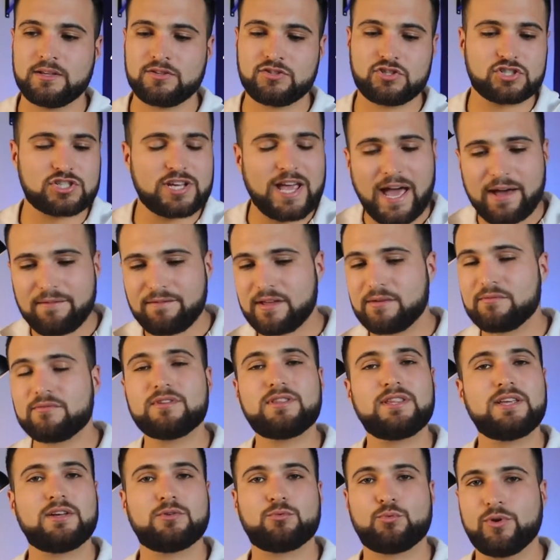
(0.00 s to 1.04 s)
Just have
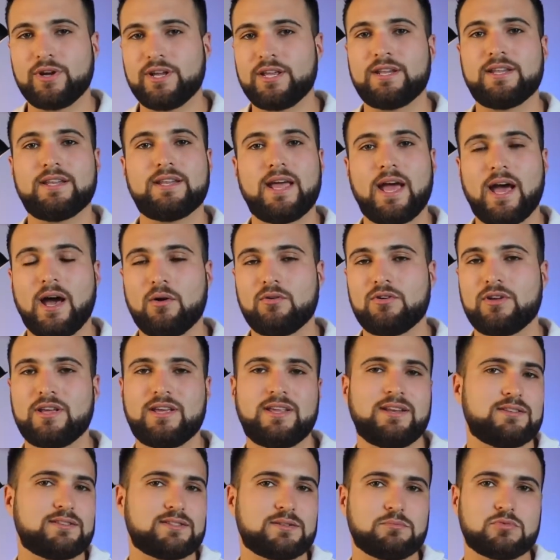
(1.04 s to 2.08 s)
everything written down
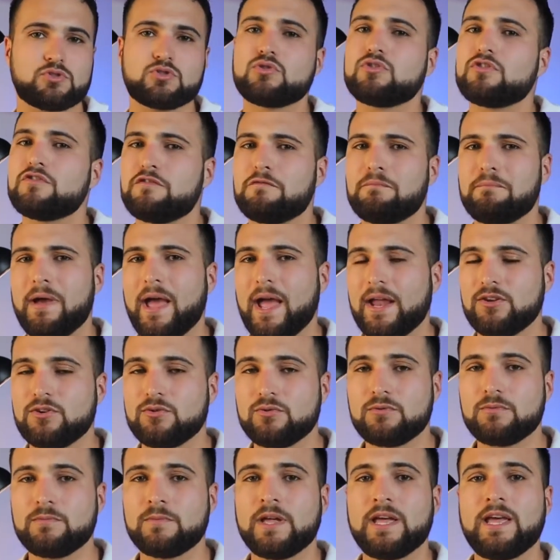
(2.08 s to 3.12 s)
in some sort of
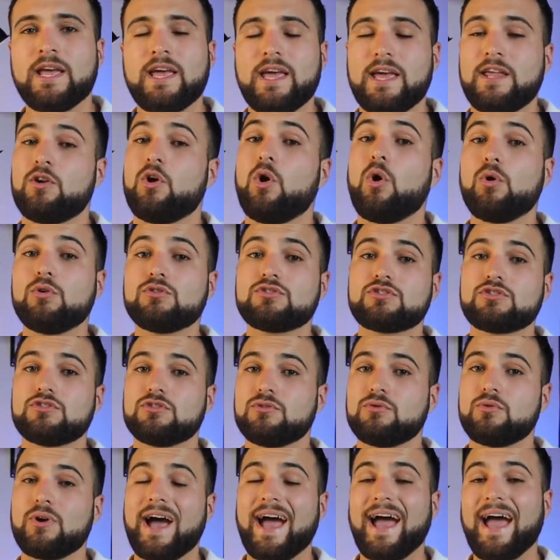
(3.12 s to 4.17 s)
manual, and
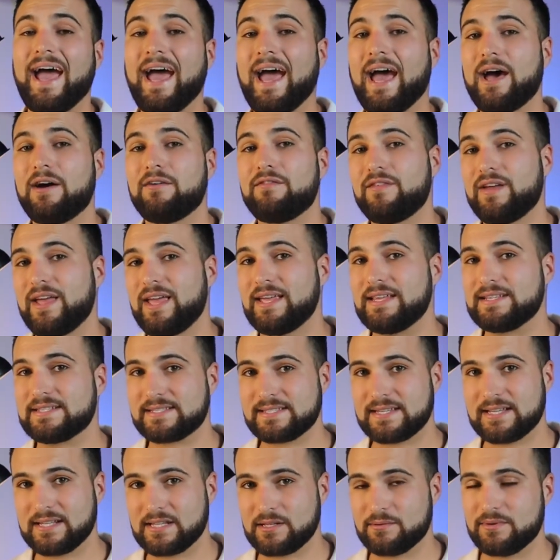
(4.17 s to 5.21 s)
also have a
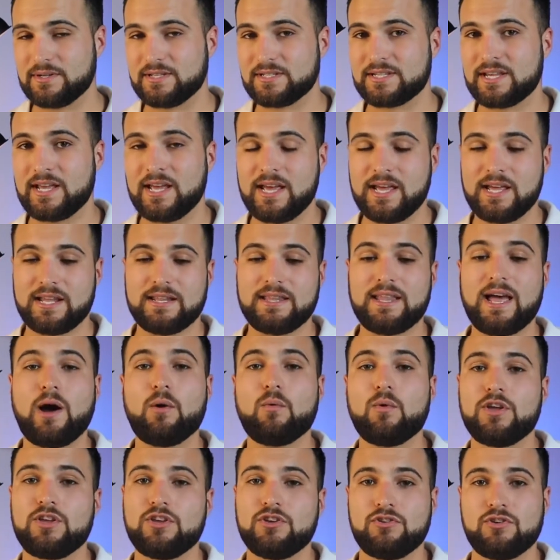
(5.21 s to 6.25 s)
syllabus. That
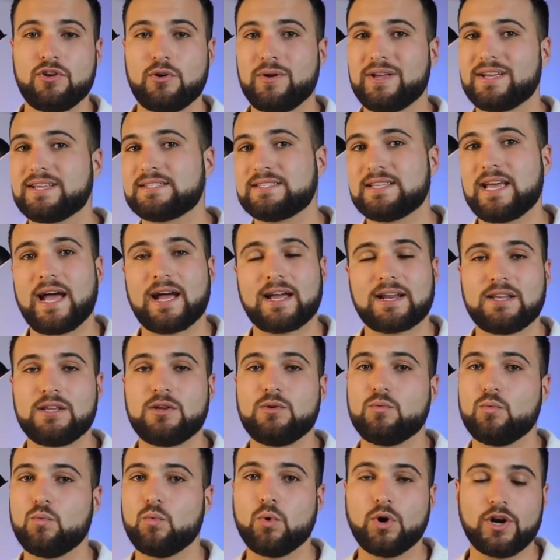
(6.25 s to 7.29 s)
way you know
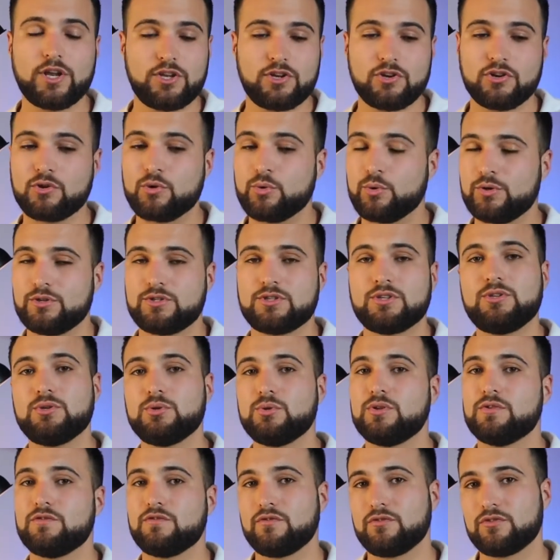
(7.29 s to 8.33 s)
exactly what you're going to
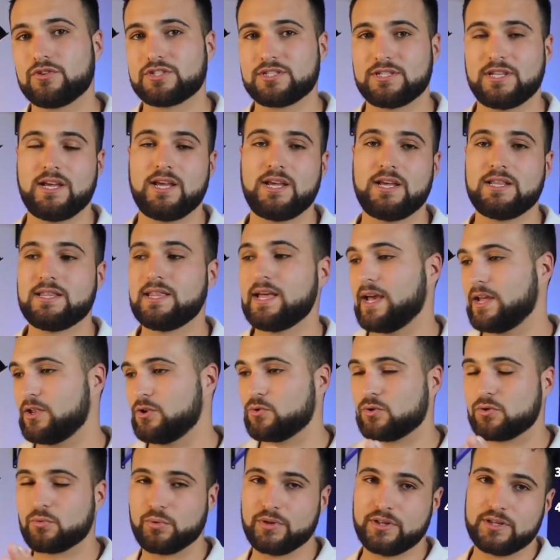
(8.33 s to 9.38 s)
do the first day that
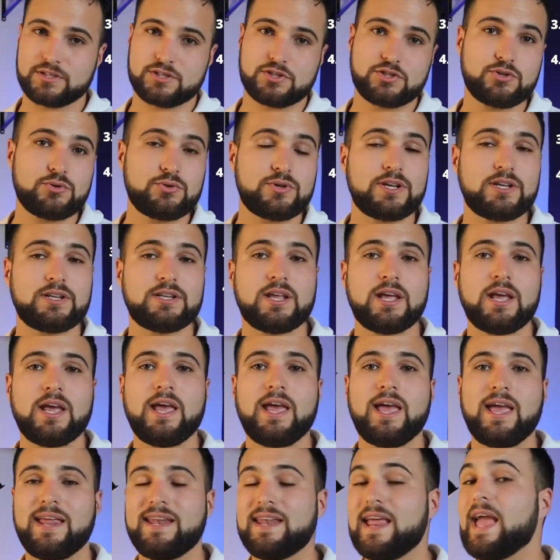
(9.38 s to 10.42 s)
you're with a student,
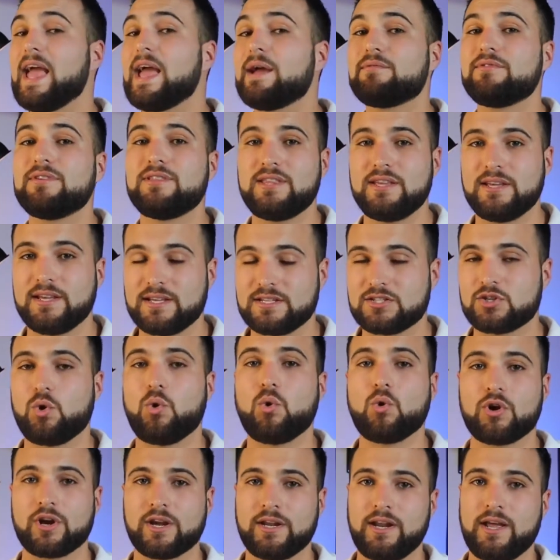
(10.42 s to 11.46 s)
and everything is
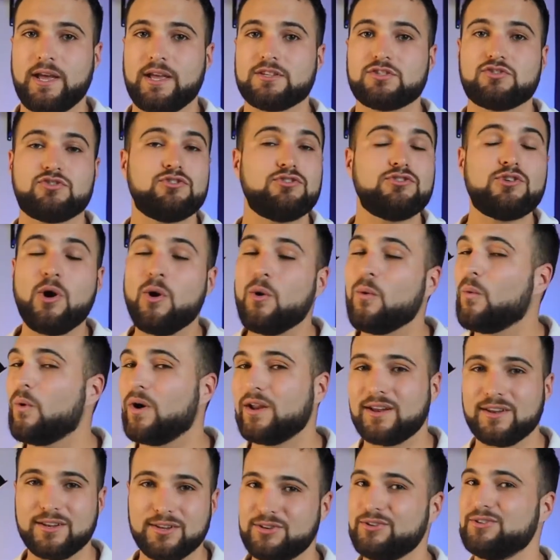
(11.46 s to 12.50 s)
organized. You don't
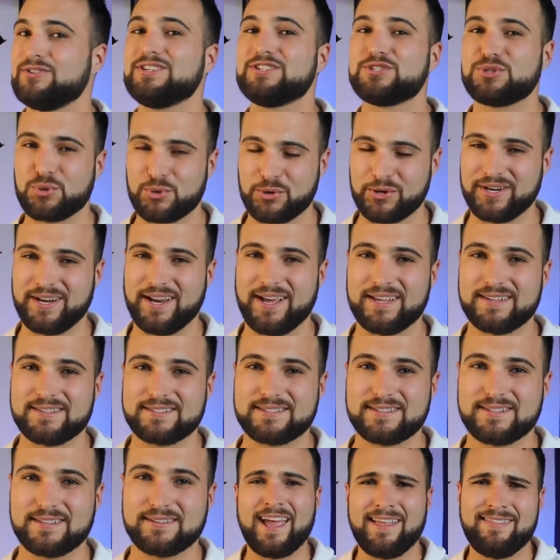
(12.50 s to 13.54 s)
want to look
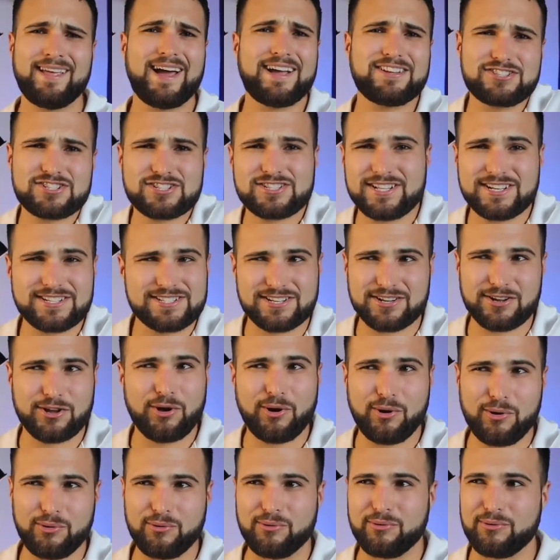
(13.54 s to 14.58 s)
disorganized. And that just doesn't
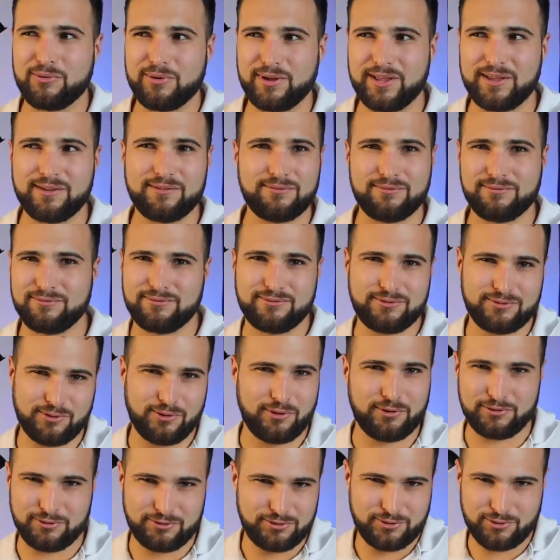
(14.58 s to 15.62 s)
go if
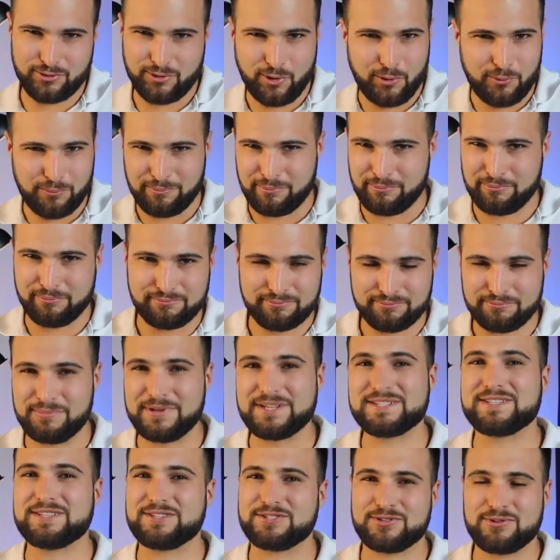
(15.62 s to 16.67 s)
you're your own
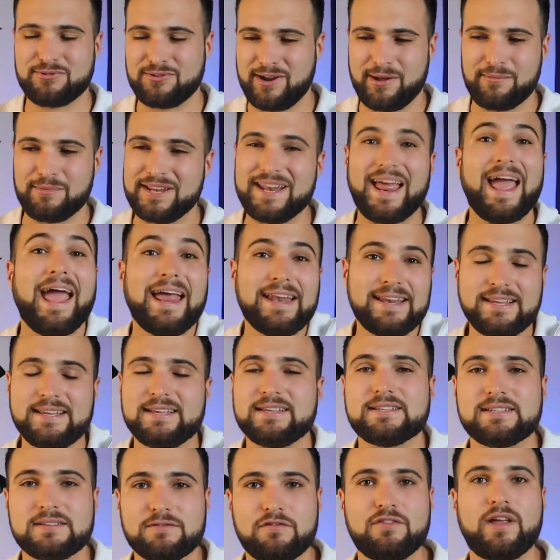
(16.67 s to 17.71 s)
business owner. I mean,
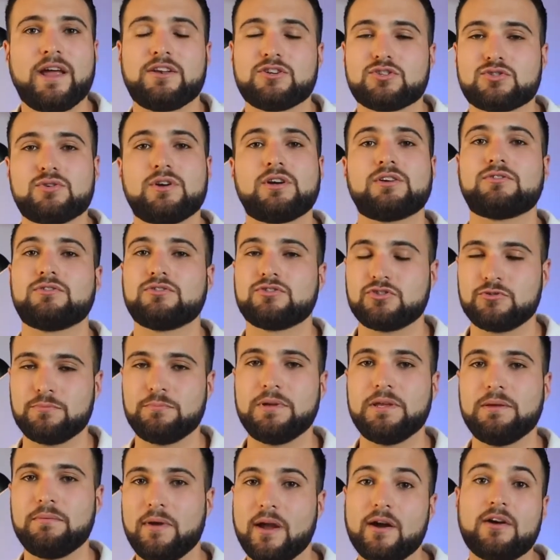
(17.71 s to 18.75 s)
any flight instructor should
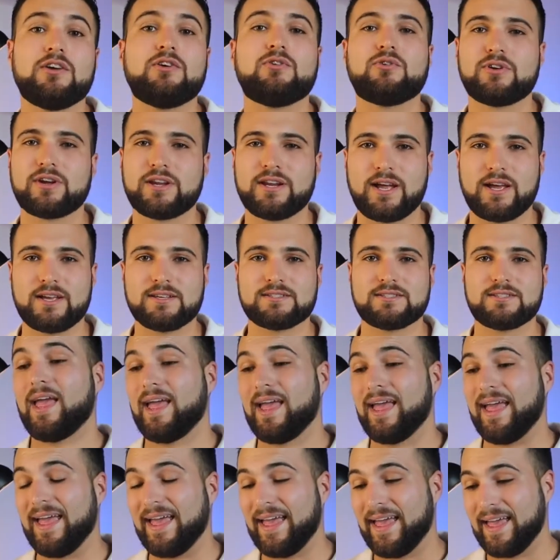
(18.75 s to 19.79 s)
be very organized.
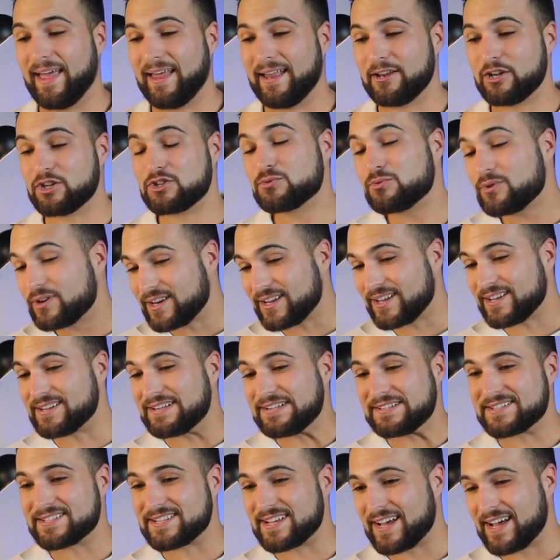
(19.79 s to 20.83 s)
And this one
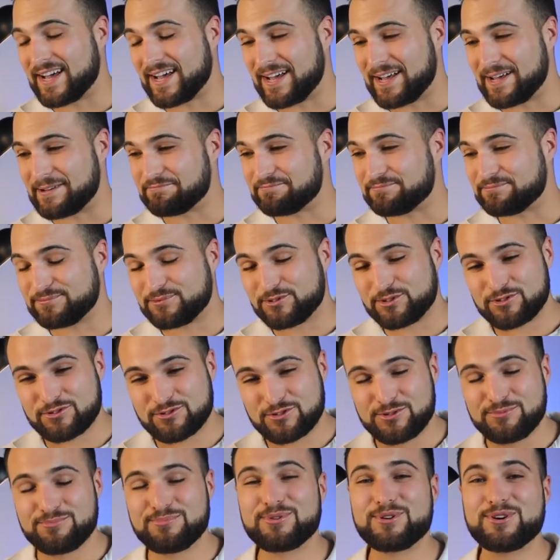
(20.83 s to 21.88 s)
is
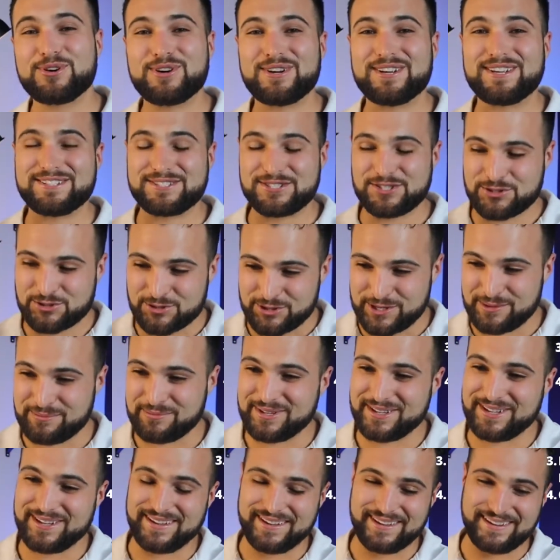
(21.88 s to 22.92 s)

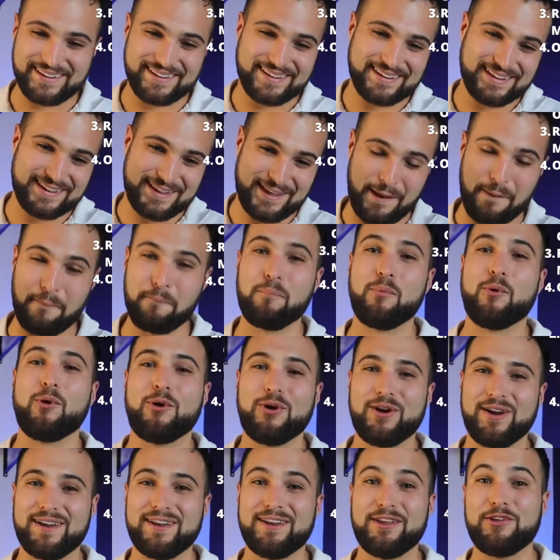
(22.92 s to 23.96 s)
extremely
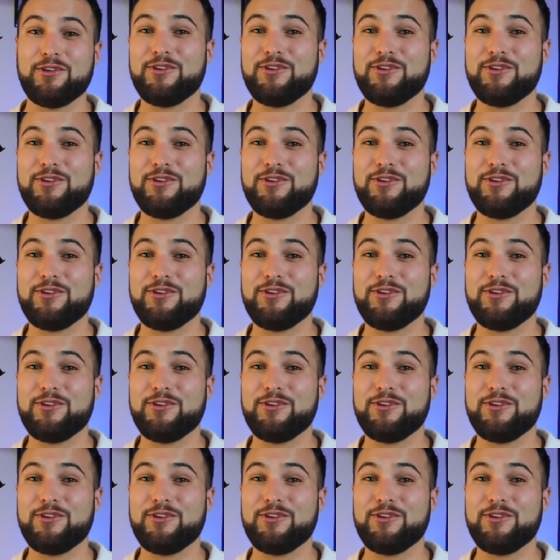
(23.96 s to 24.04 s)
important.